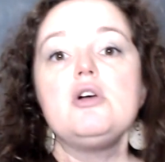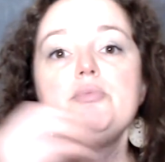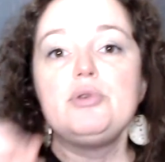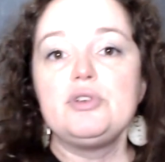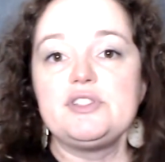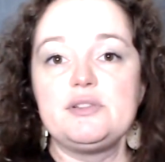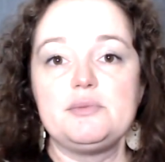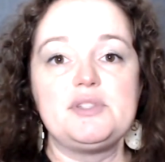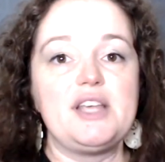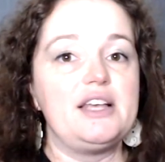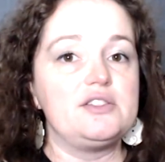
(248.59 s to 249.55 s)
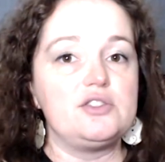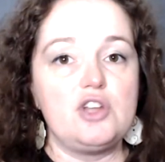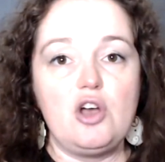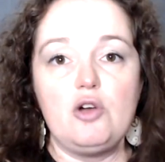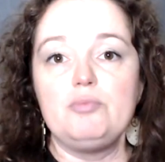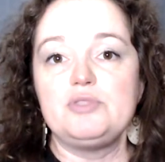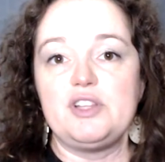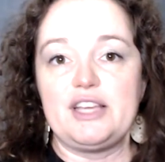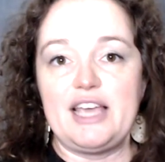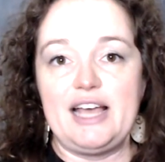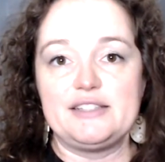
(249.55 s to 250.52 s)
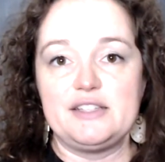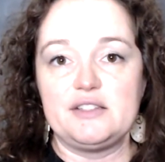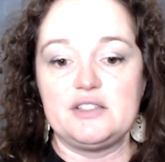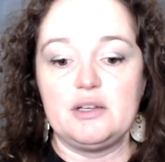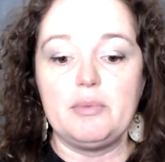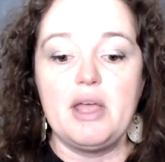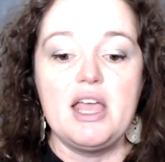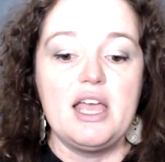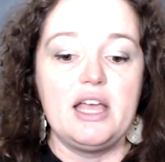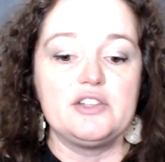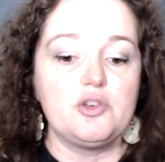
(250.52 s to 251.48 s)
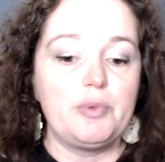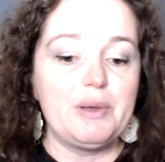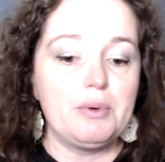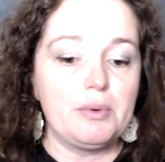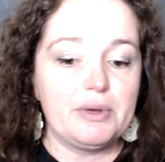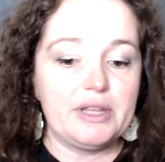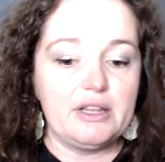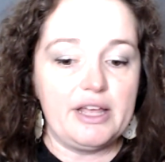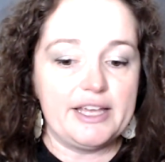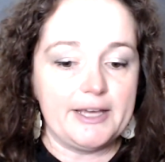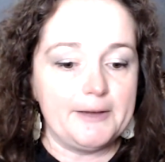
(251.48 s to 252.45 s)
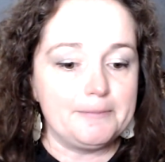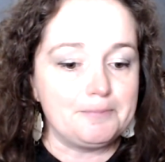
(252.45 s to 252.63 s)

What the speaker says: Buddhism says no to the caste system. And so people really like it.